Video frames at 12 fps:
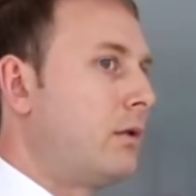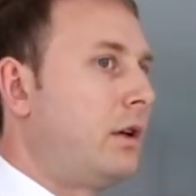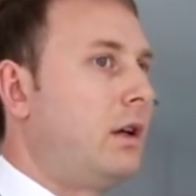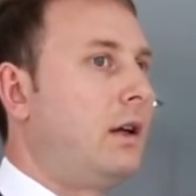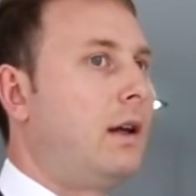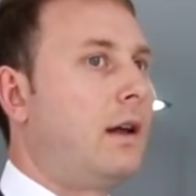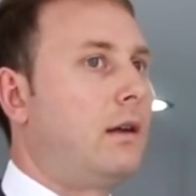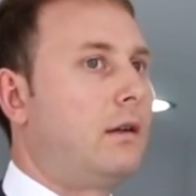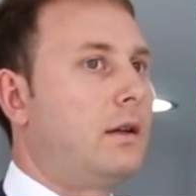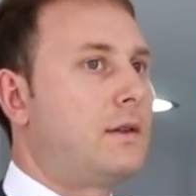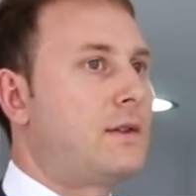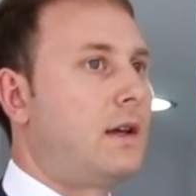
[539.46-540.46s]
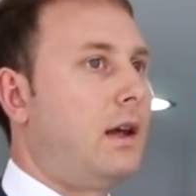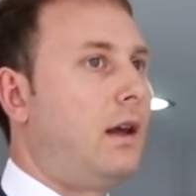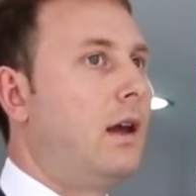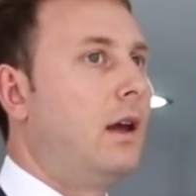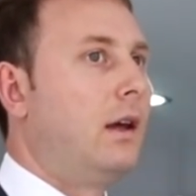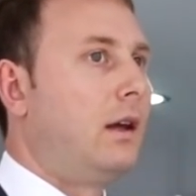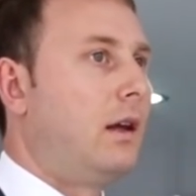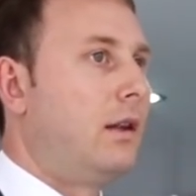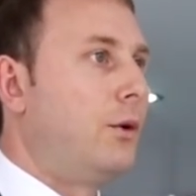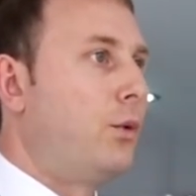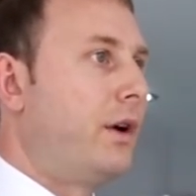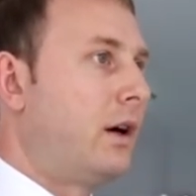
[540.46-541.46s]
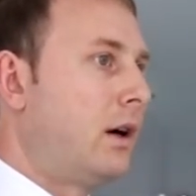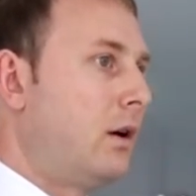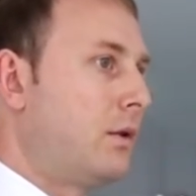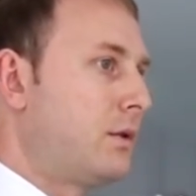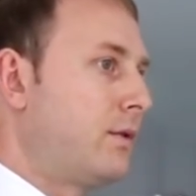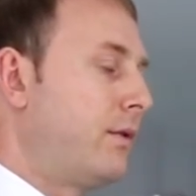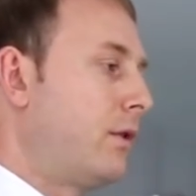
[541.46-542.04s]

or he can, let's say, get the warehouse